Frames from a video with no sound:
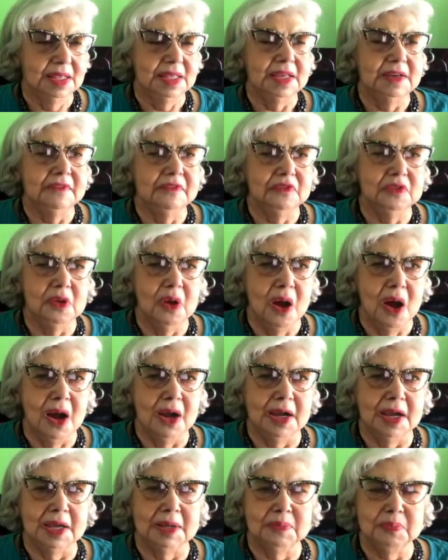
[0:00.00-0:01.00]
Live
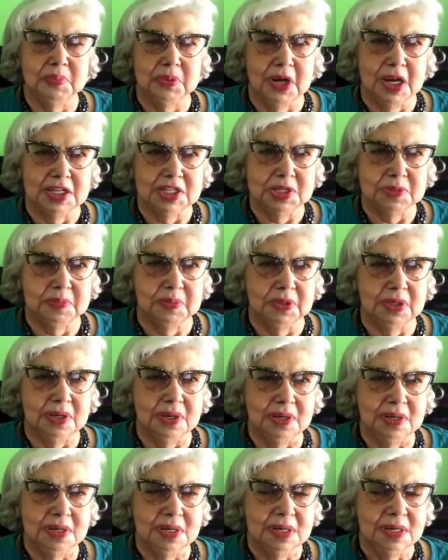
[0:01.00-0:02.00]
long and
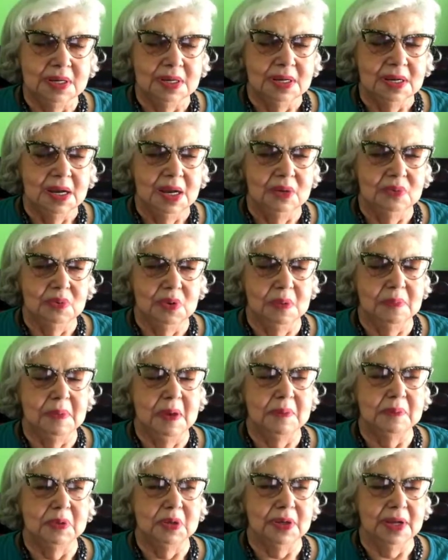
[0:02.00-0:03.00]
prosper. And
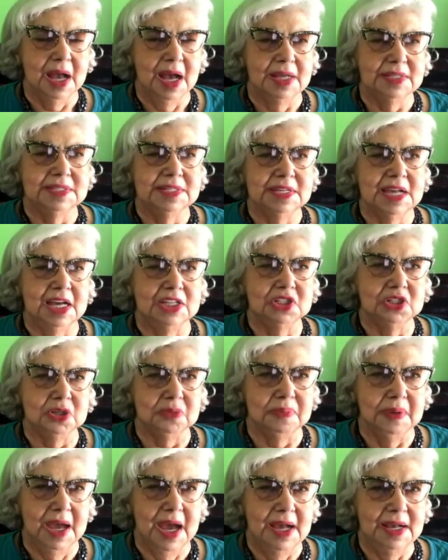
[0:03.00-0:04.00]
remember, God's got
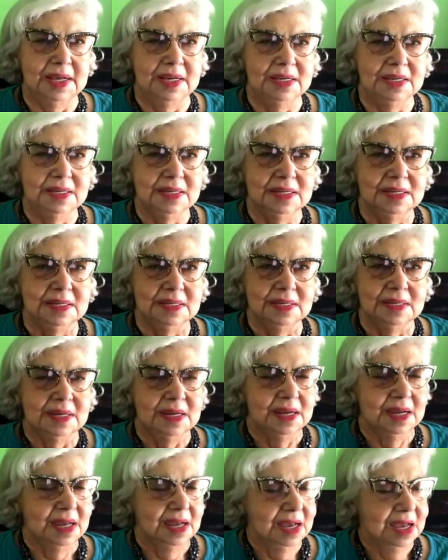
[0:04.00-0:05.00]
your back.
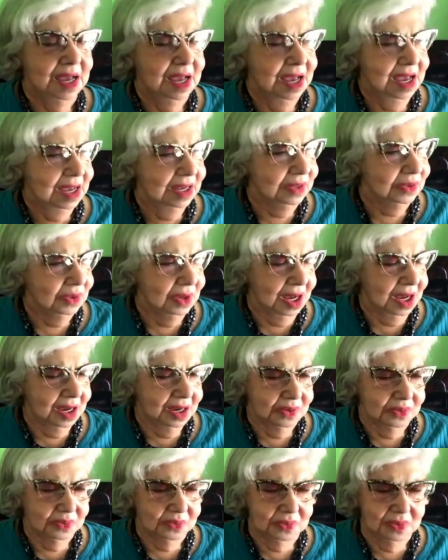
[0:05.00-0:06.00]
And
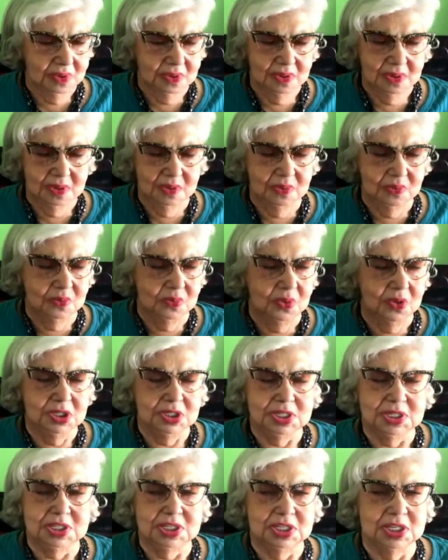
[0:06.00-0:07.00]

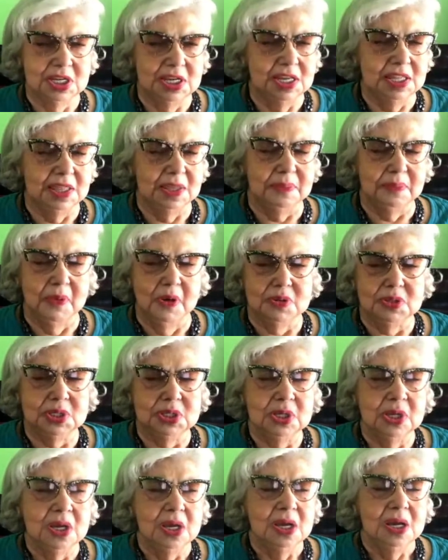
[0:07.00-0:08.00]
we're in the
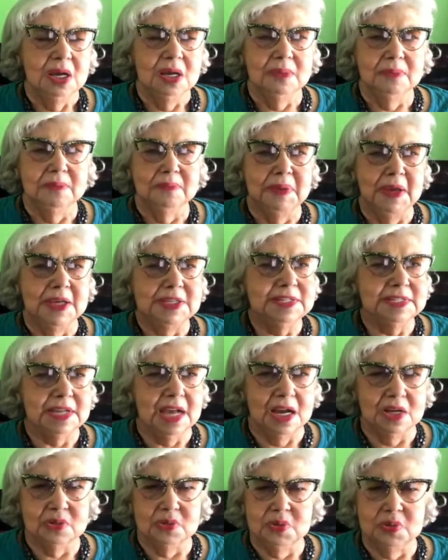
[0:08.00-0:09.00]
most
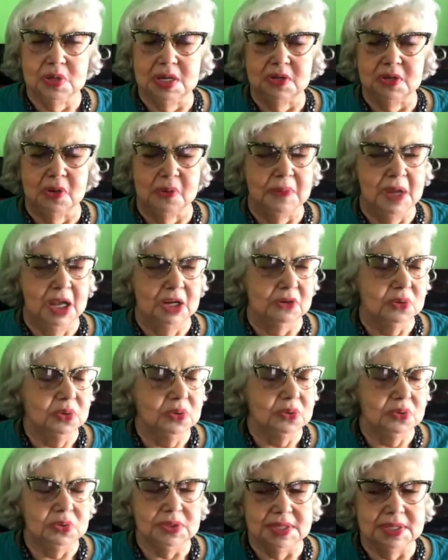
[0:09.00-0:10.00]
best country, no matter
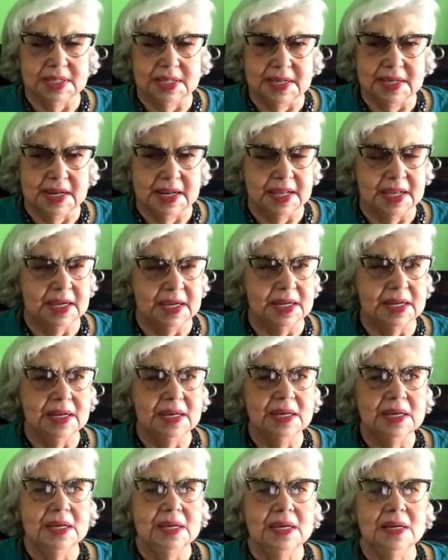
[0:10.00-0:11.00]
who's leading it.
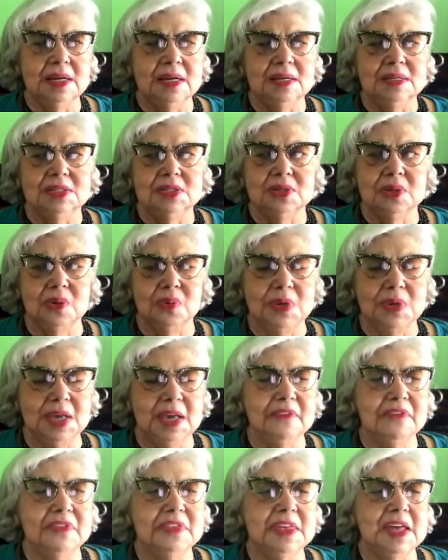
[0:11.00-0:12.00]
So we
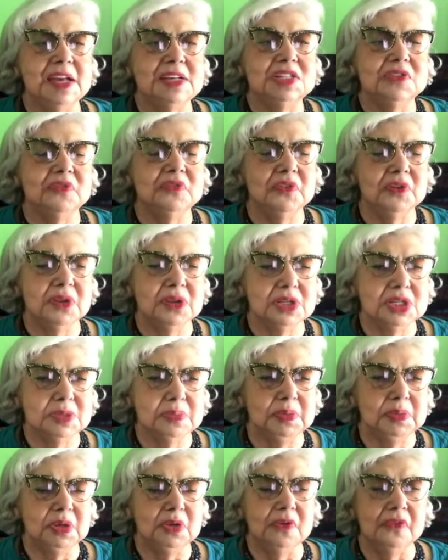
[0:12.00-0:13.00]
give thanks for
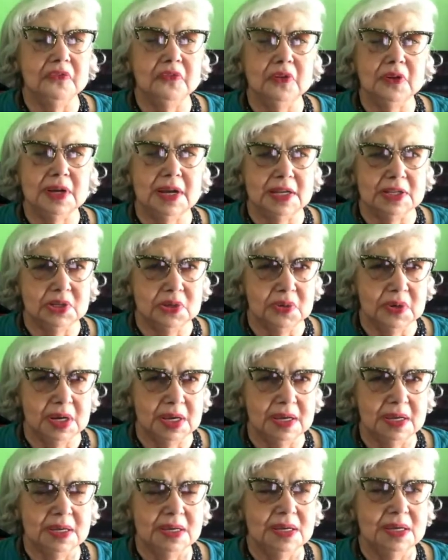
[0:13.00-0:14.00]
this beautiful
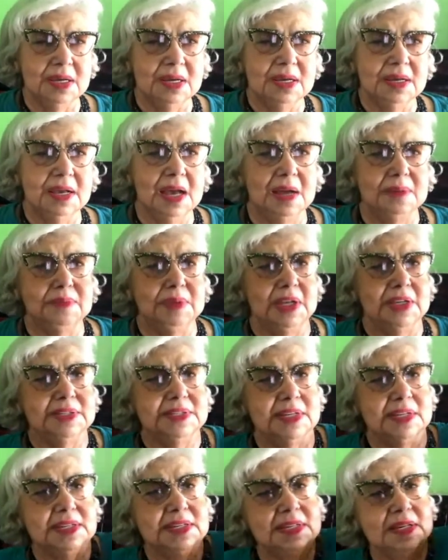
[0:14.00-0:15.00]
country. God
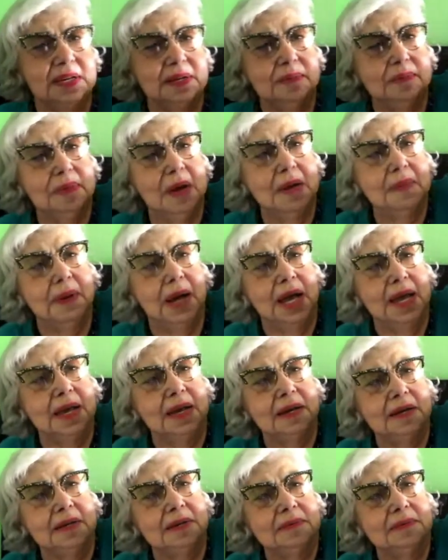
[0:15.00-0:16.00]
bless us. Bye-bye.